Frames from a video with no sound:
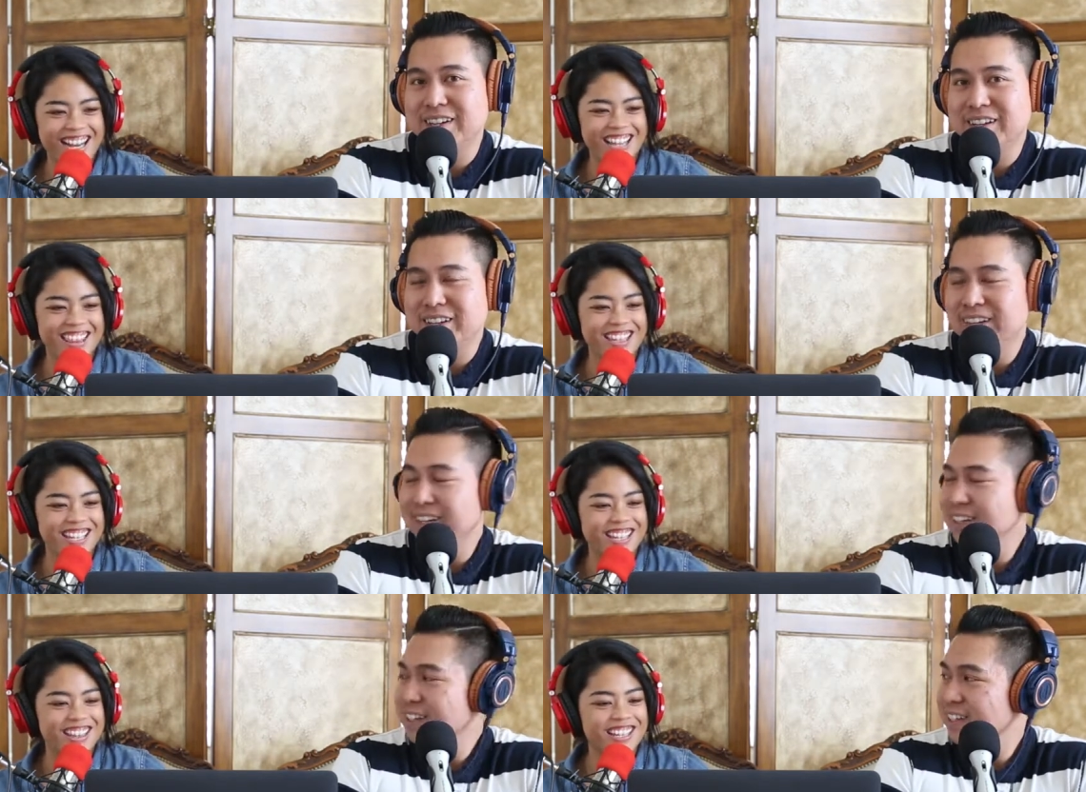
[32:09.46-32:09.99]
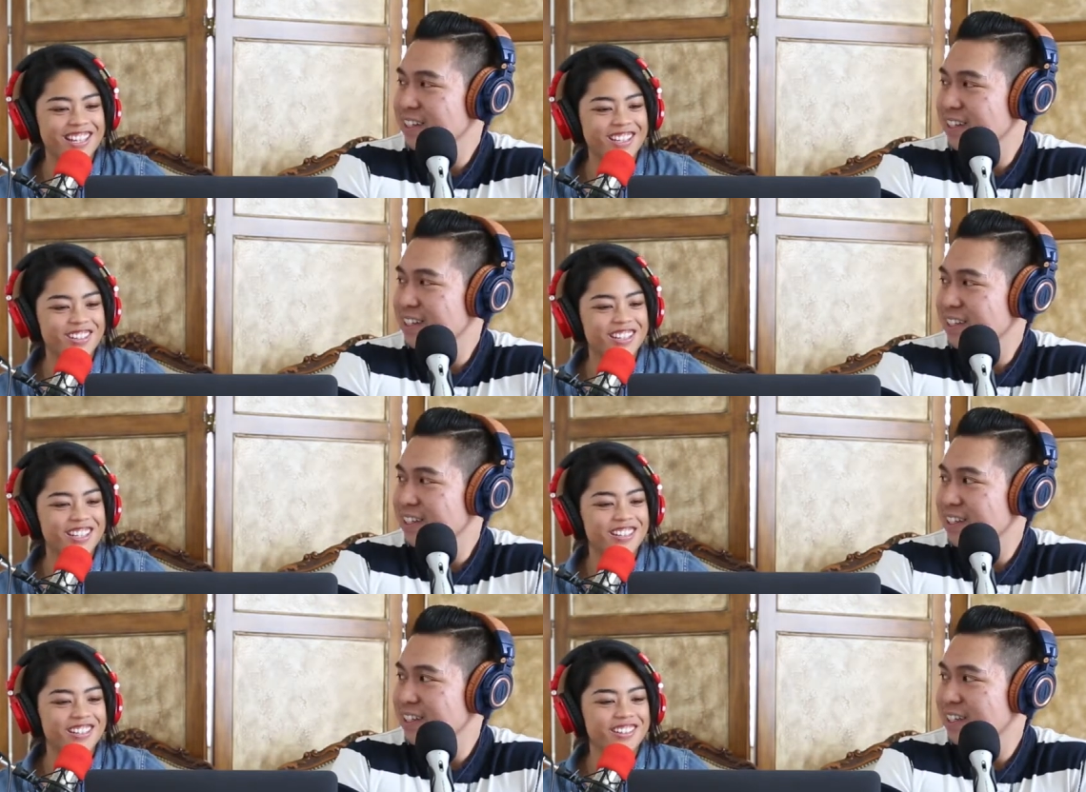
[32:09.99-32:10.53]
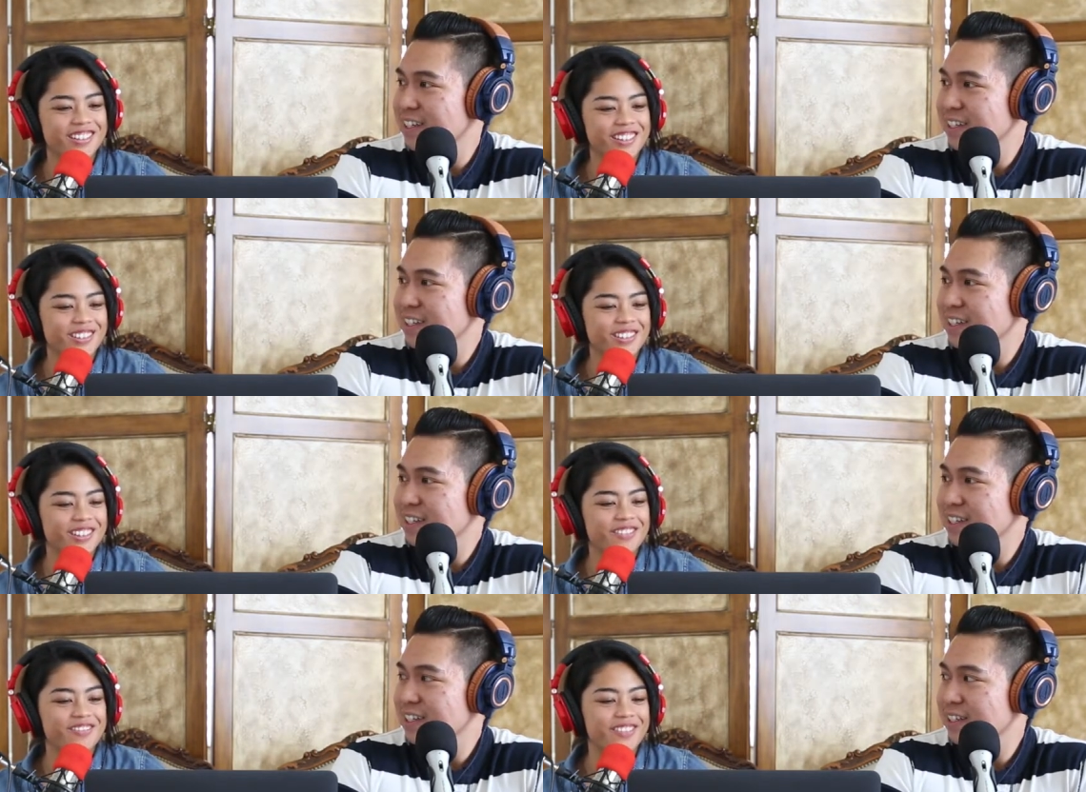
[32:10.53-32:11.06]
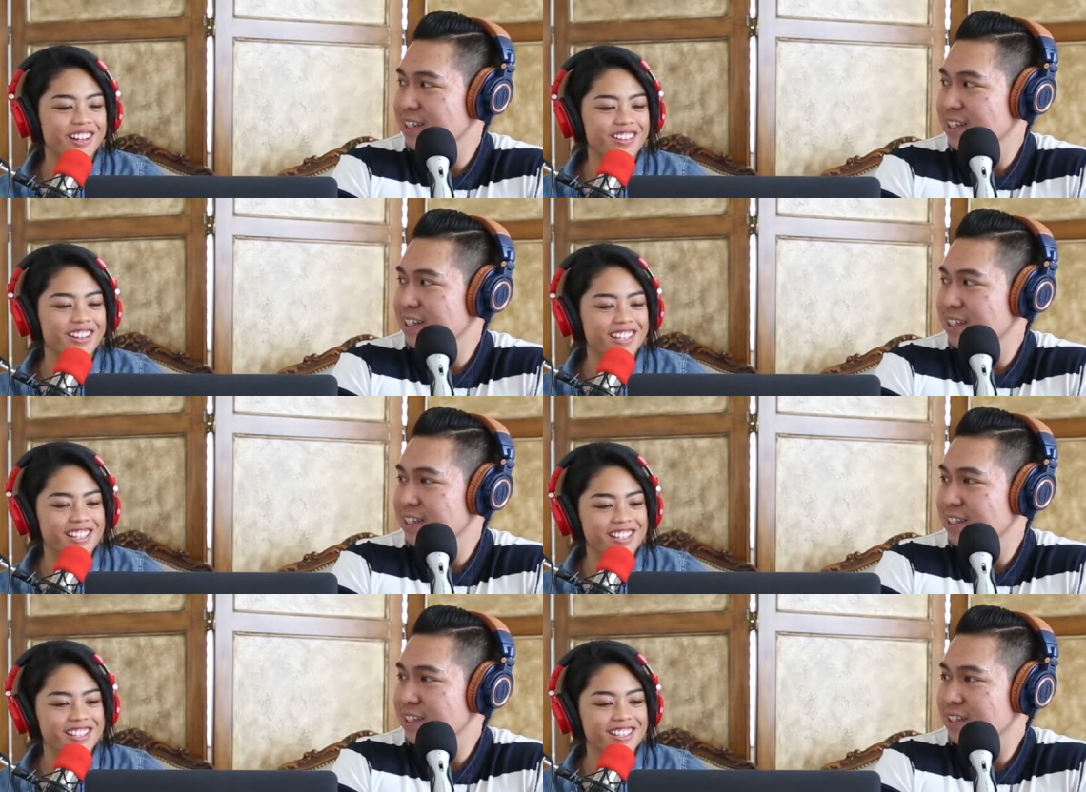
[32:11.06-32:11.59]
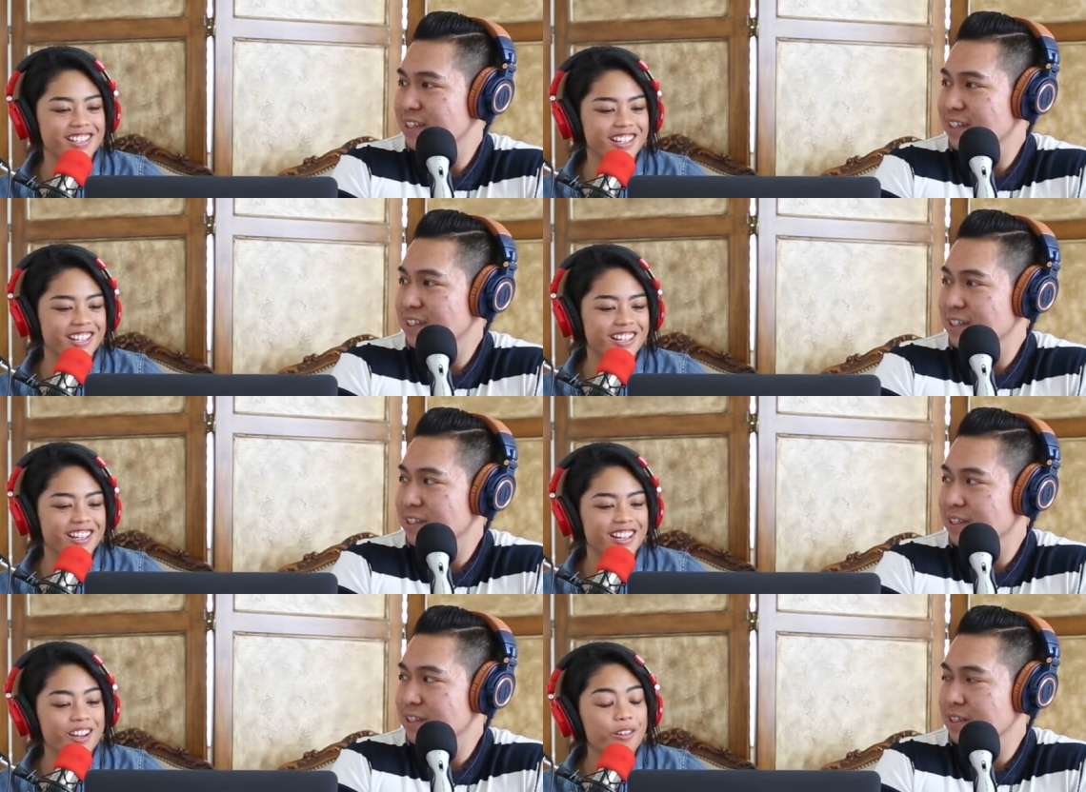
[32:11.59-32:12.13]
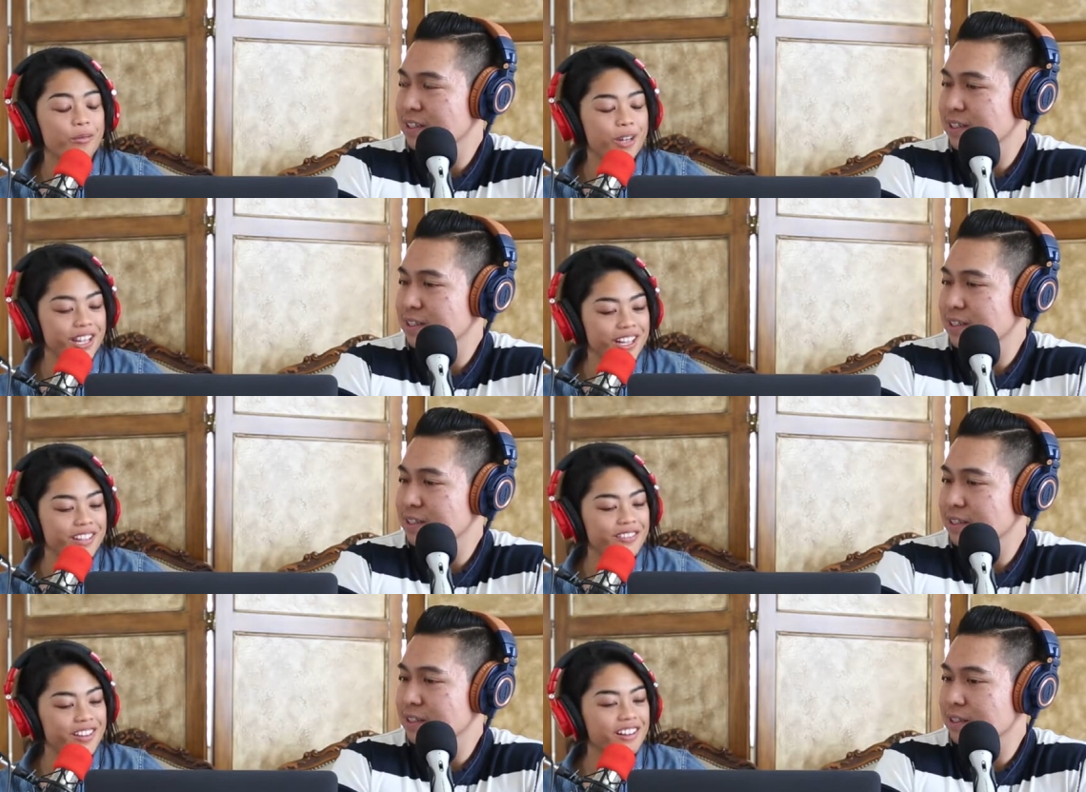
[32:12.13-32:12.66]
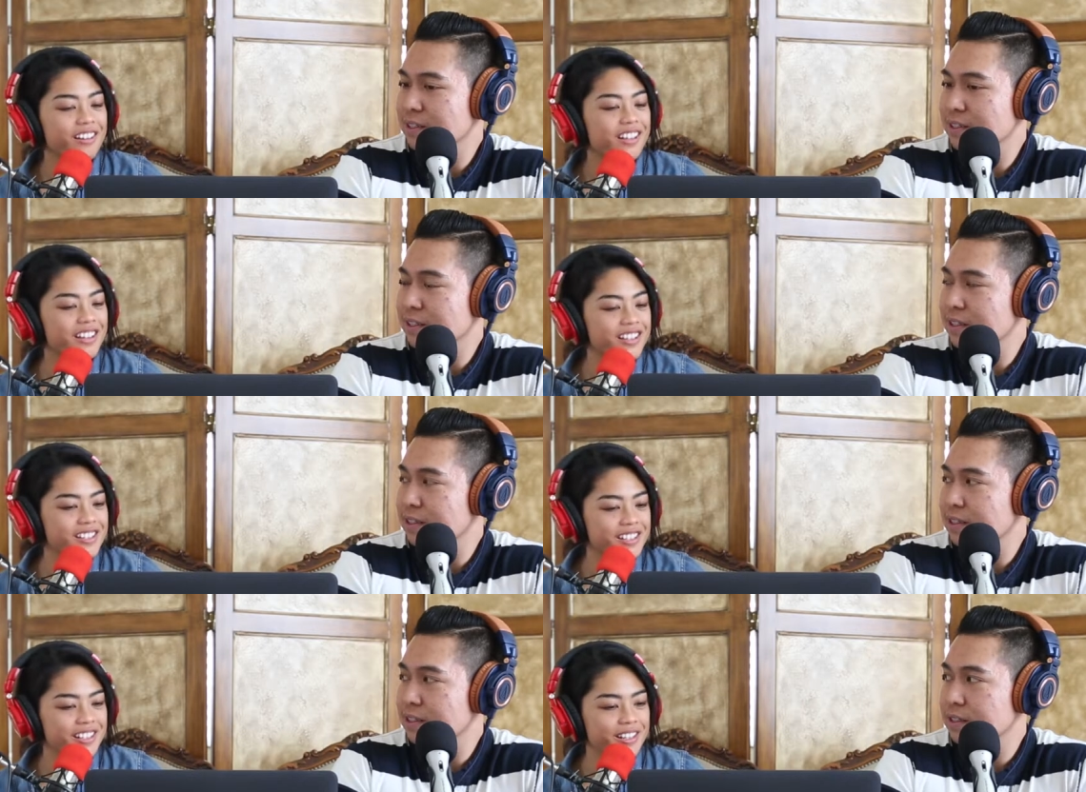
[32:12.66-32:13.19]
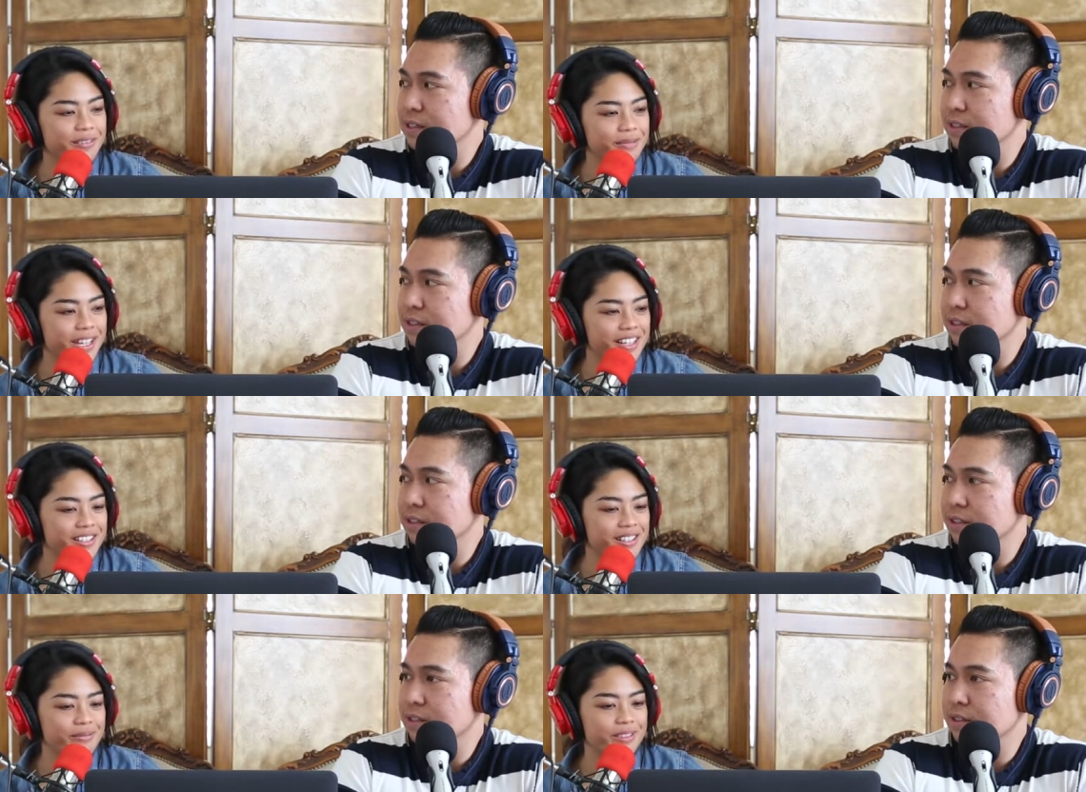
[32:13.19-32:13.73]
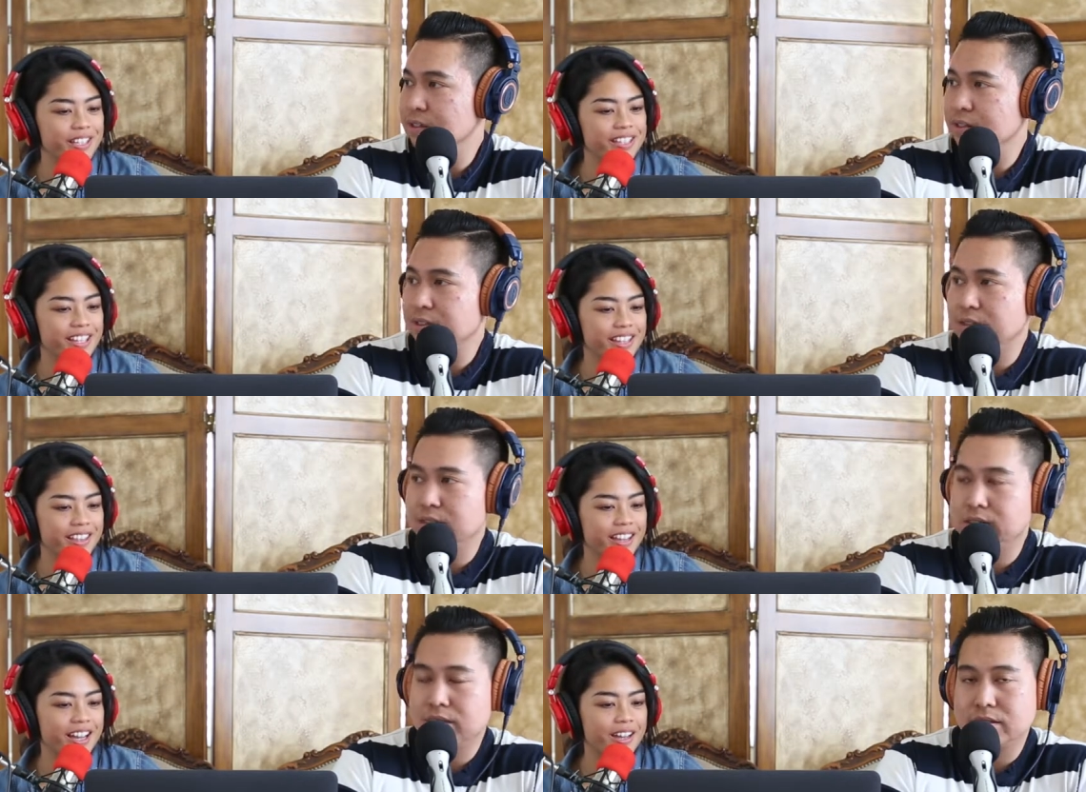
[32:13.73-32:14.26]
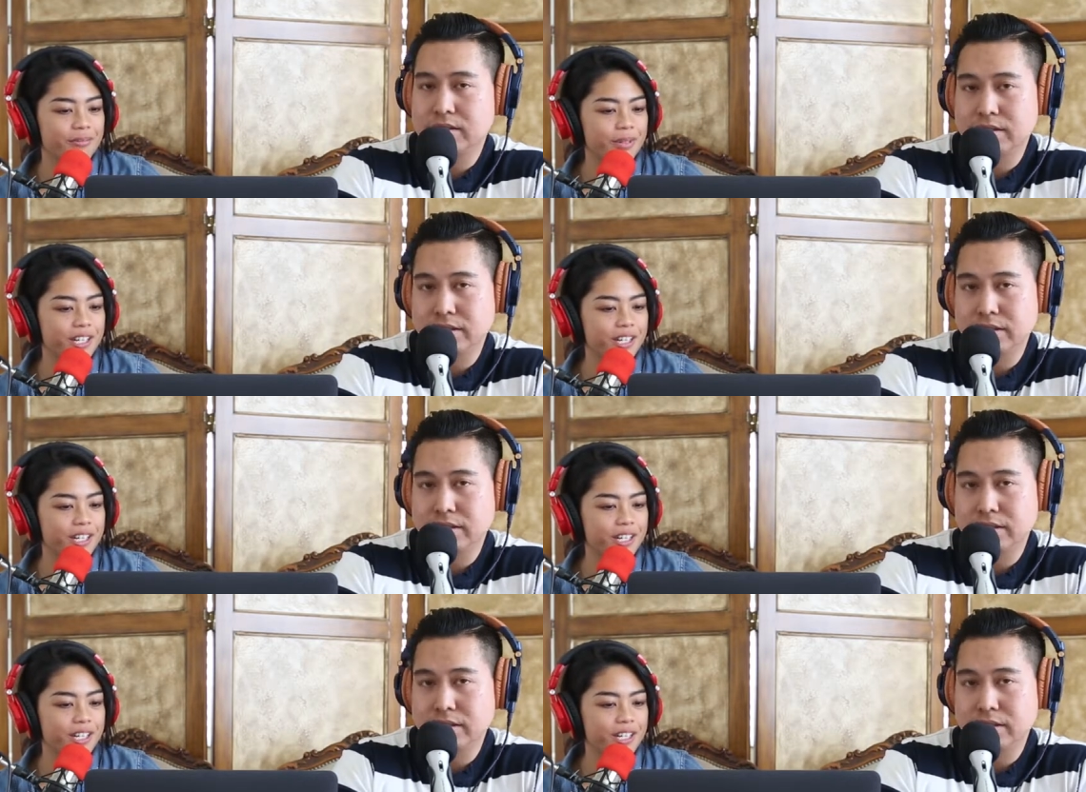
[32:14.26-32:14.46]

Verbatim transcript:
Speaker 1: I think that you can you can very easily we can very easily make something like that.